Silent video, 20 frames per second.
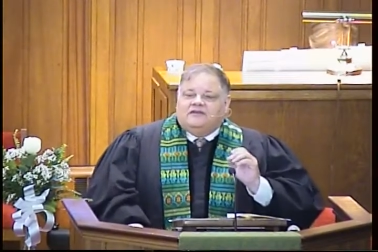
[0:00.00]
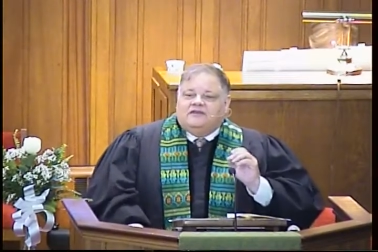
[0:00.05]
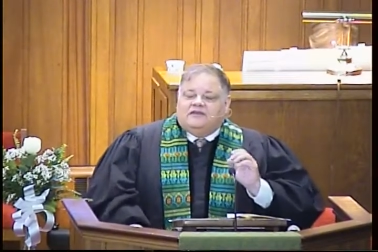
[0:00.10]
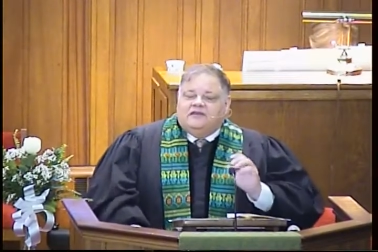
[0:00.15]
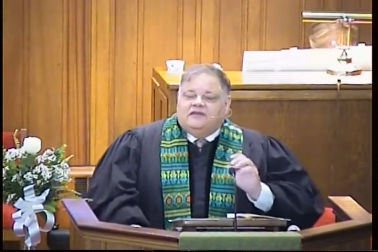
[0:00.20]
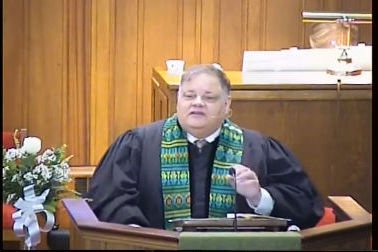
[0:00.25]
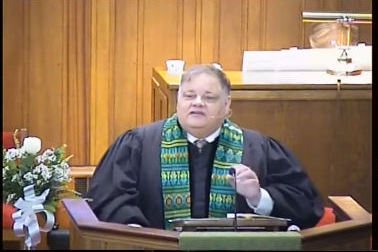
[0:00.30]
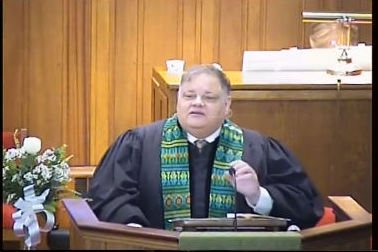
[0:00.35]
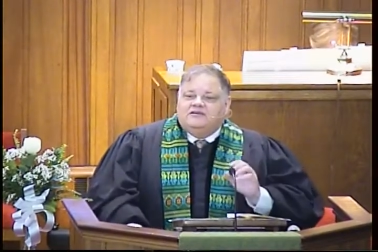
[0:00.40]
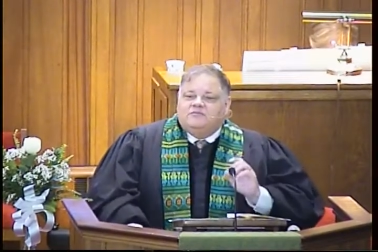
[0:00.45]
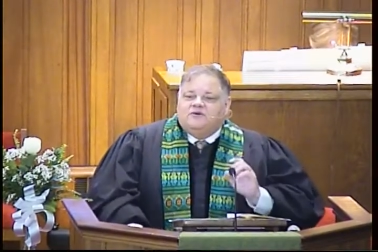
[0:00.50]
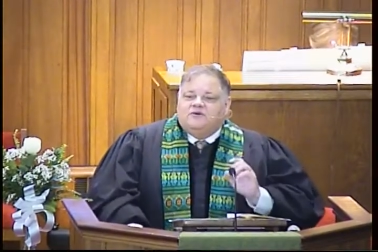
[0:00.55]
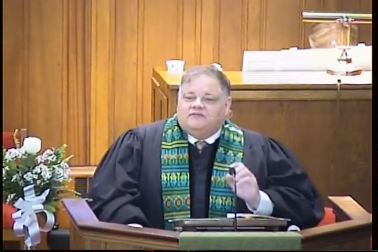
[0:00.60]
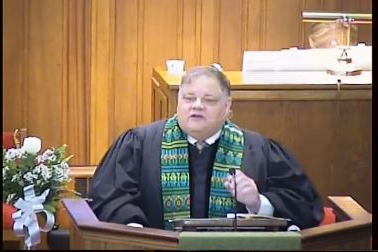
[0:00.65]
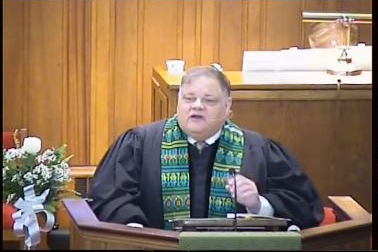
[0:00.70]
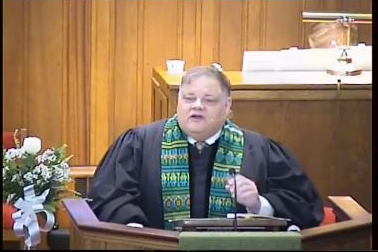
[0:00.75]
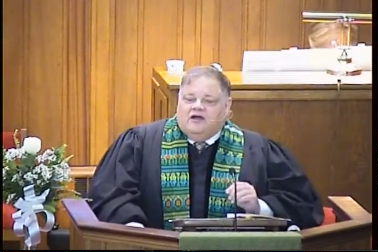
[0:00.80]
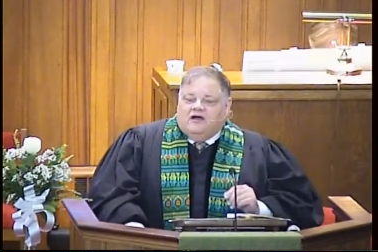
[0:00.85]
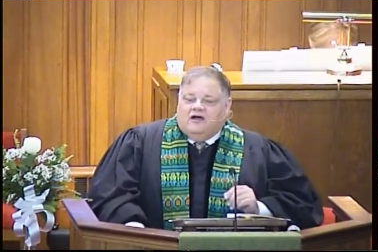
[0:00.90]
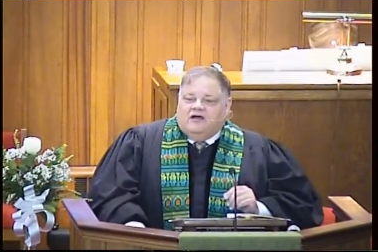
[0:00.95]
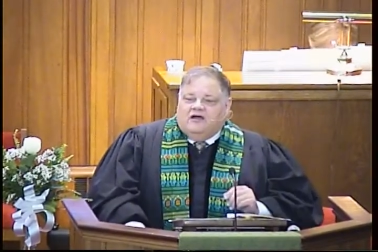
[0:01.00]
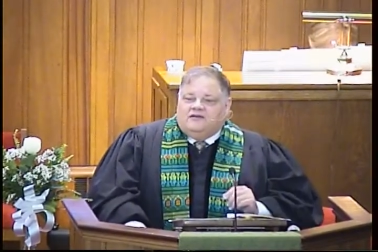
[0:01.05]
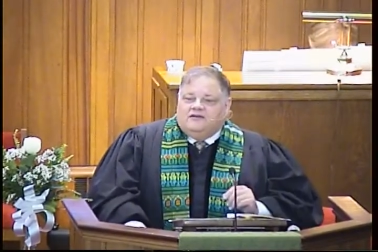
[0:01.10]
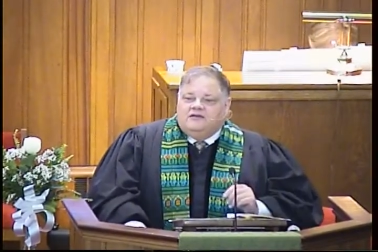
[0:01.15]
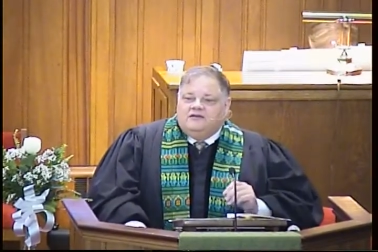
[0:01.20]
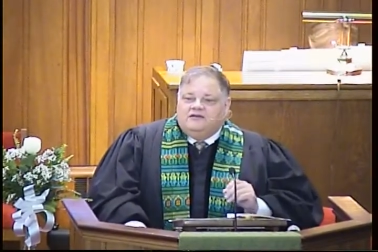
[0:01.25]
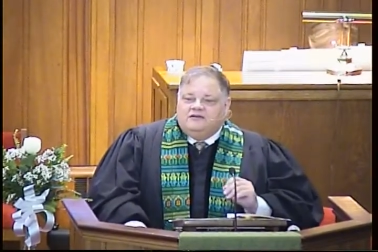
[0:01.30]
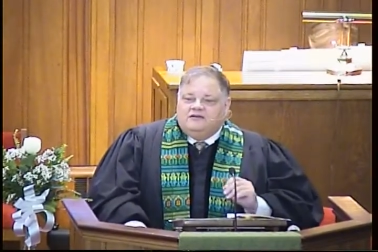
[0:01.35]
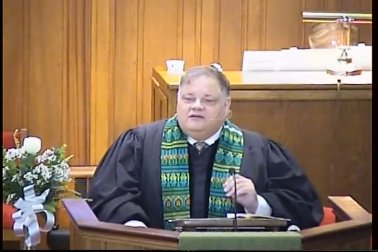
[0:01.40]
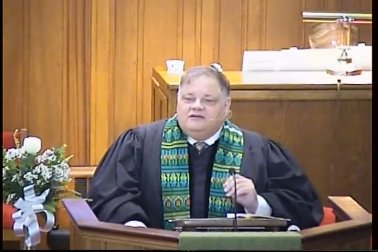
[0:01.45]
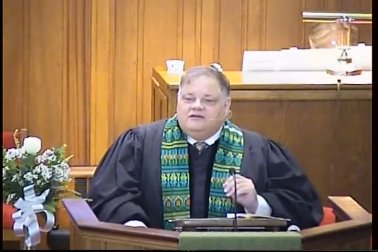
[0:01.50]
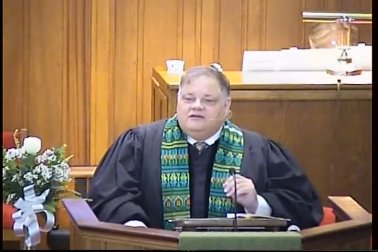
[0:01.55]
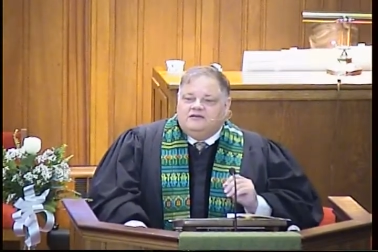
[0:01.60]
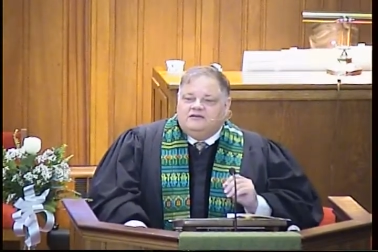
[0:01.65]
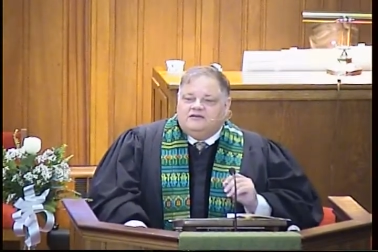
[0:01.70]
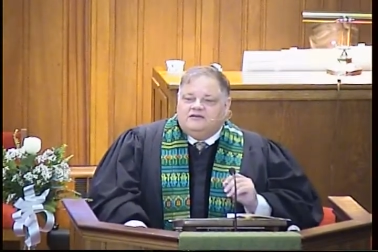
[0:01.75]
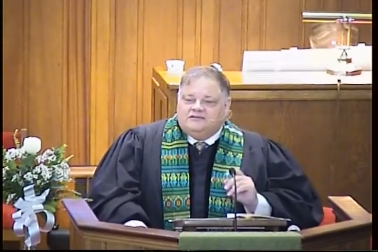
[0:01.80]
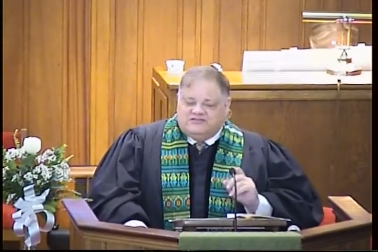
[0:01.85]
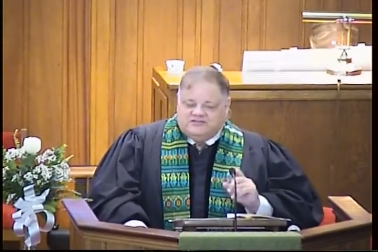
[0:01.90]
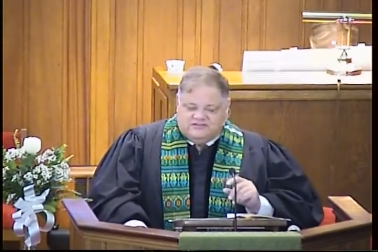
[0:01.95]
kingdom of God
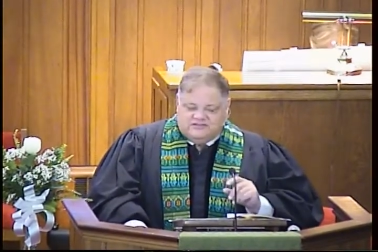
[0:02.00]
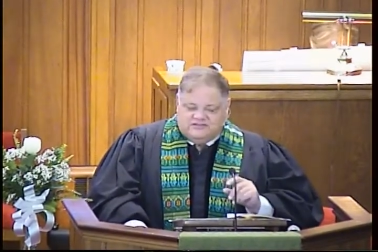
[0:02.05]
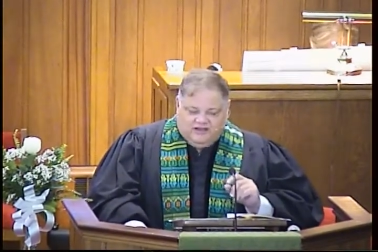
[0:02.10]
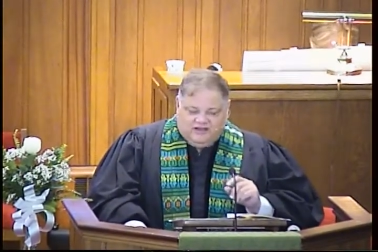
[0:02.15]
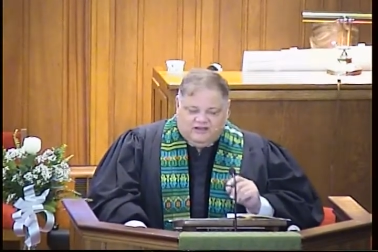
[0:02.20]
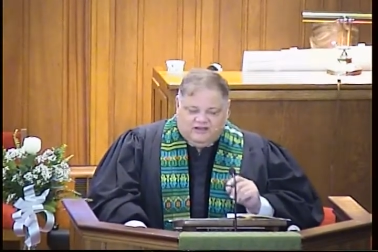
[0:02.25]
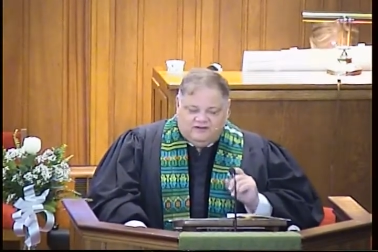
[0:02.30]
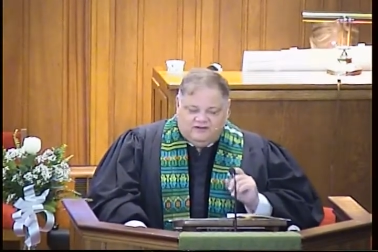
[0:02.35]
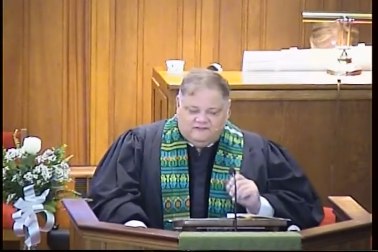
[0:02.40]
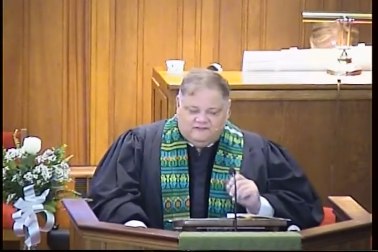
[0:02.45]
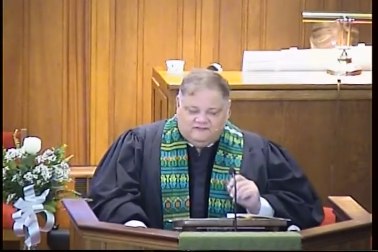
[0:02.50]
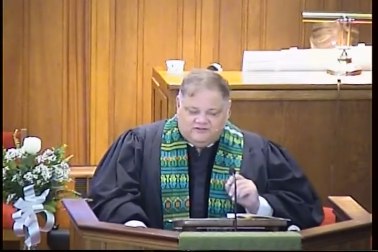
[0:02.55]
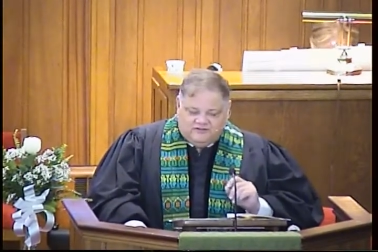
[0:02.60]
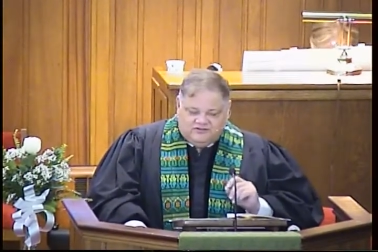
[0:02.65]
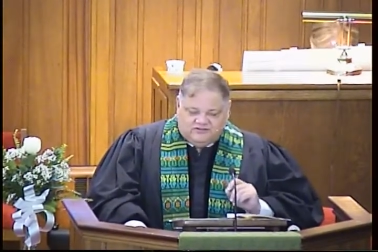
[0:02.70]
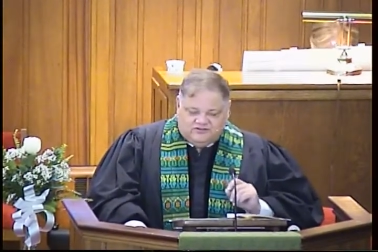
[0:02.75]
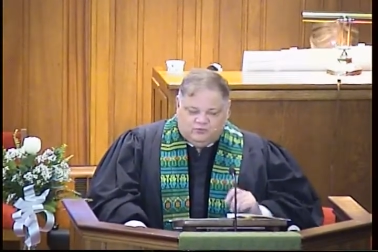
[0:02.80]
is not of this